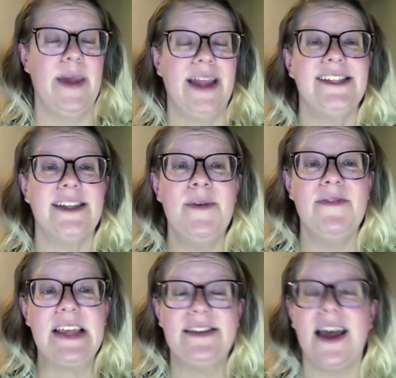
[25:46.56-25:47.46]
And some of
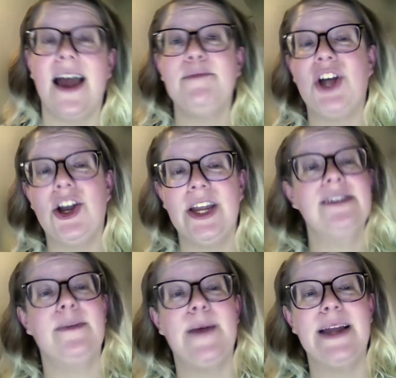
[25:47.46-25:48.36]
this I'm
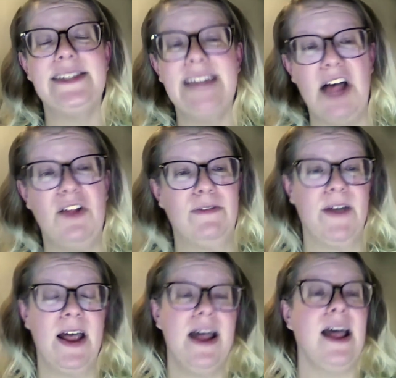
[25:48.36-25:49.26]
talking to myself,
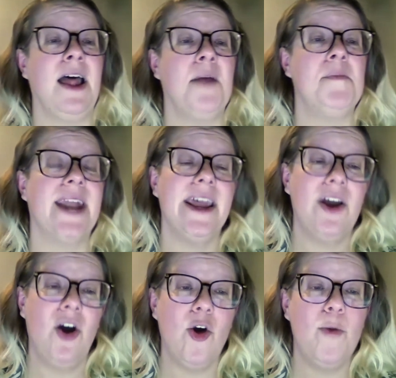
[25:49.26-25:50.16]
but I
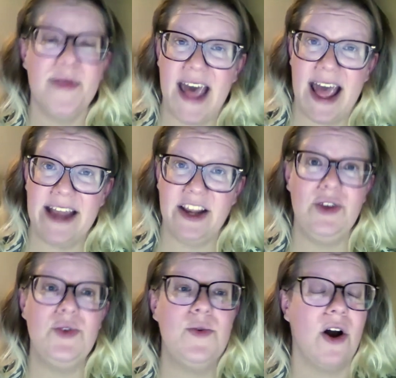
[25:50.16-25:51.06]
hope that
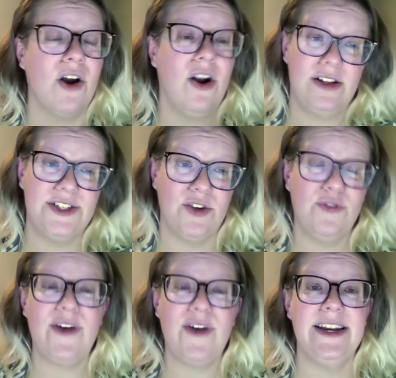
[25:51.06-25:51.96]
you are also
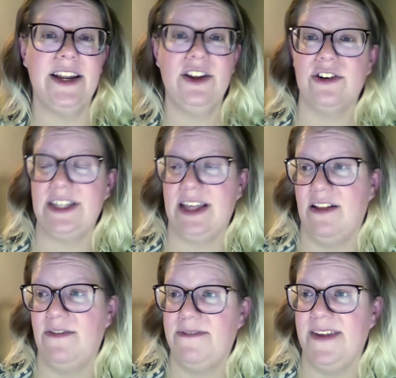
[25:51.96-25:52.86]
finding
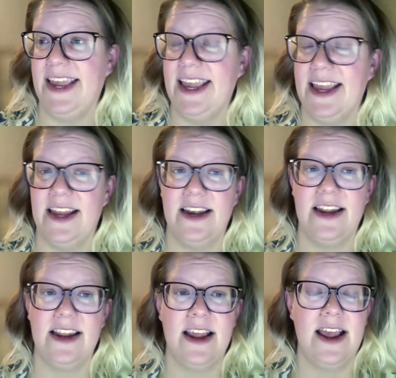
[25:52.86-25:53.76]
yourself
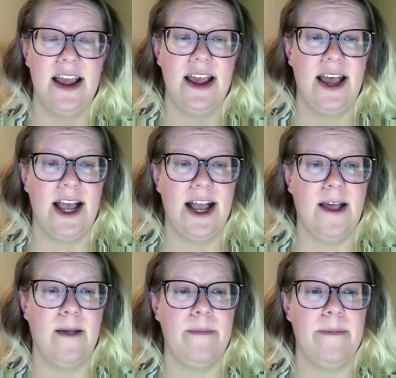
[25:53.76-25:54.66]
in
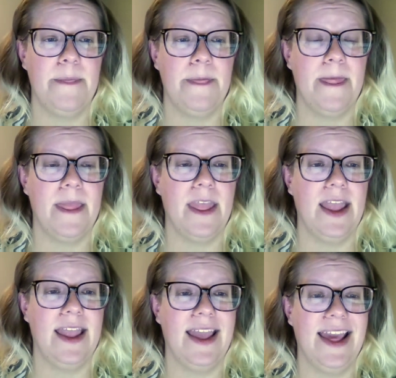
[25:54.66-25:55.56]
the
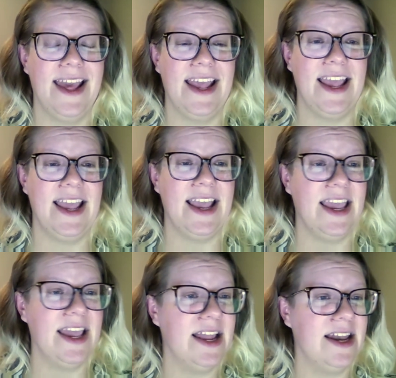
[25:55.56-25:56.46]

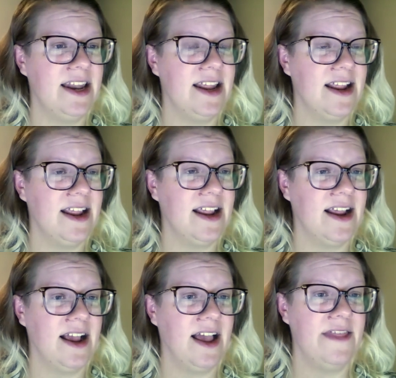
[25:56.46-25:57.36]

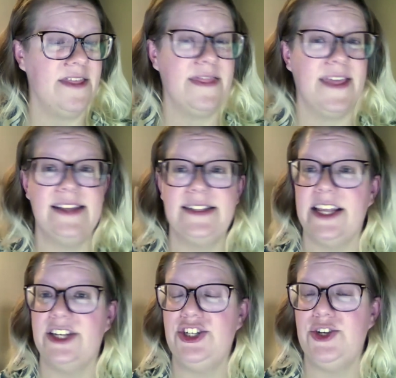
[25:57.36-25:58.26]
things
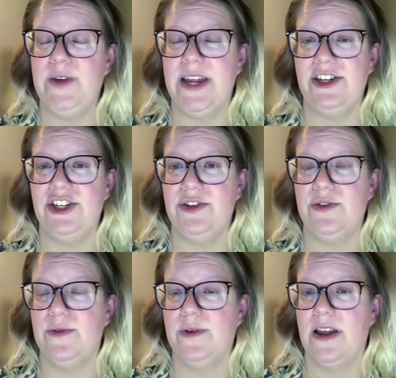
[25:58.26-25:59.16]
that you can
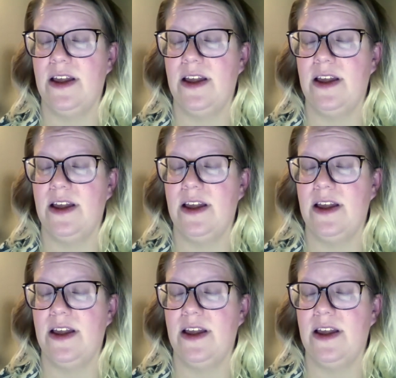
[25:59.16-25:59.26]
do